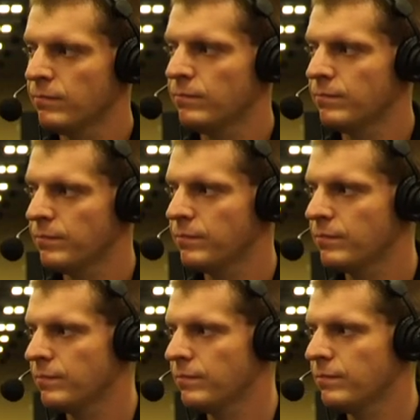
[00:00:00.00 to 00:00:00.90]

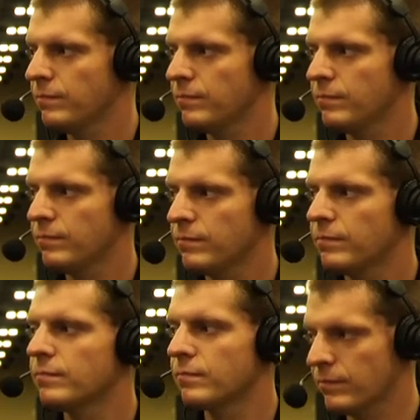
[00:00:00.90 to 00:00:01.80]

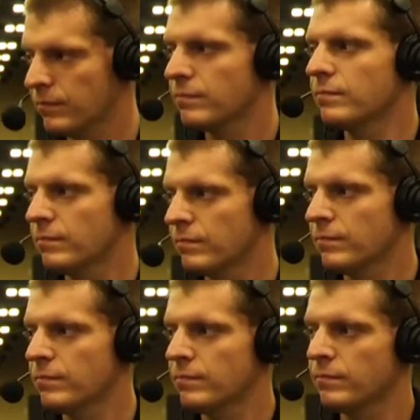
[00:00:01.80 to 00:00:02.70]

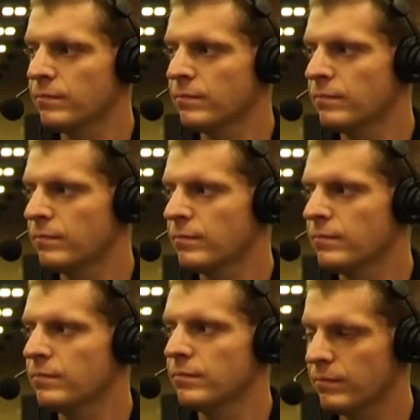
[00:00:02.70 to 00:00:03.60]

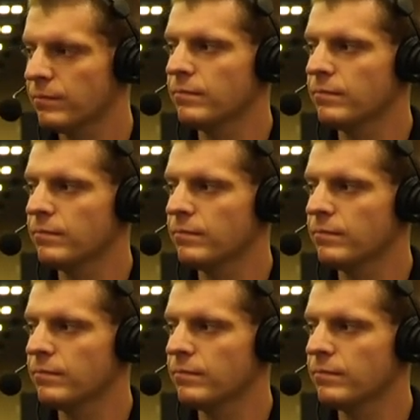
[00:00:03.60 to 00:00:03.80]
The person shown says nothing.